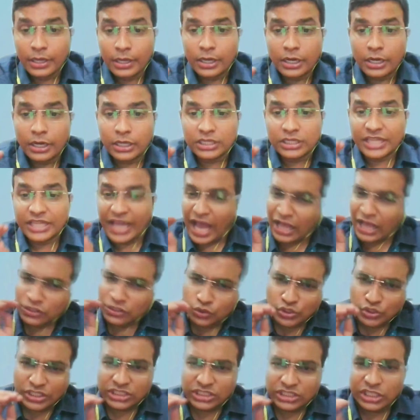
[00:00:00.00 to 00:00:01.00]
They are
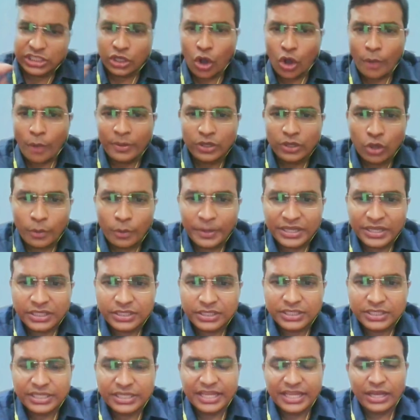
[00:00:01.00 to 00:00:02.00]
using the common law
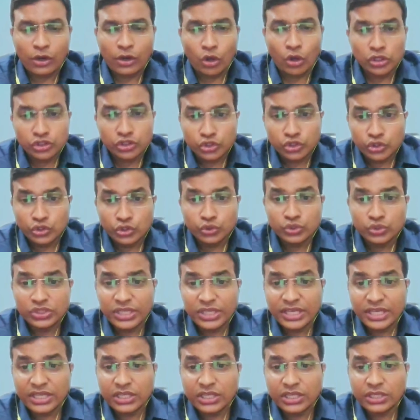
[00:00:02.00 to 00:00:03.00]
method. They are also
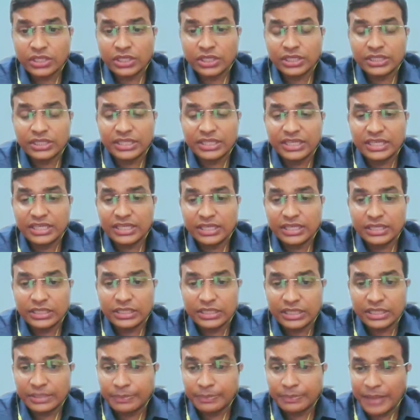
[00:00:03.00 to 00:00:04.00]
using
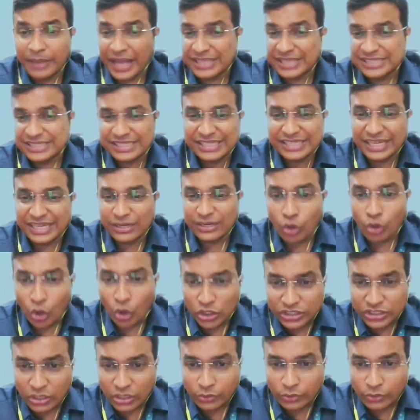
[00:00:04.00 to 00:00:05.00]
the existing
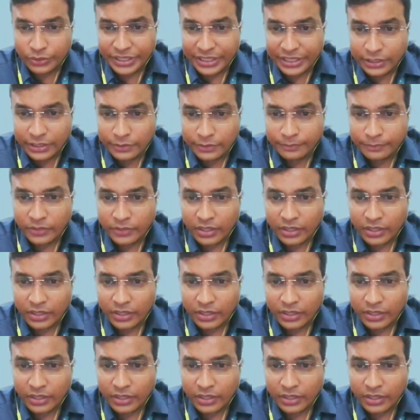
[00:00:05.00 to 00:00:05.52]
laws out here,